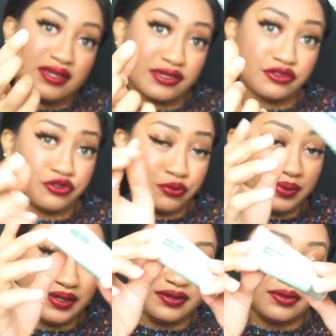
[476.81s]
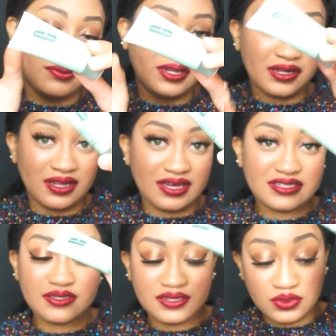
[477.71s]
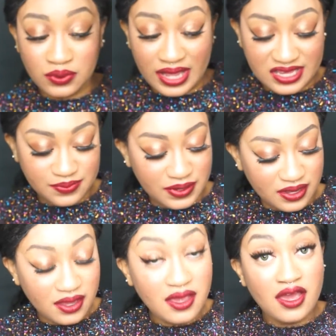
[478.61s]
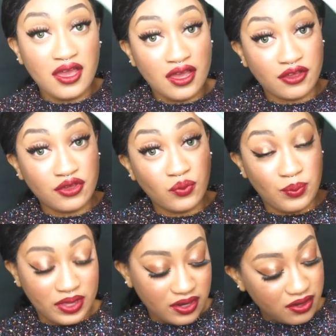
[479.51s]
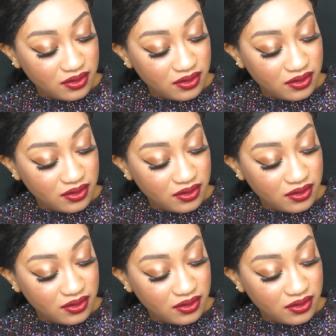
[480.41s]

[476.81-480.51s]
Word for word: like a little bit, don't need a lot, so this will last me a good bit.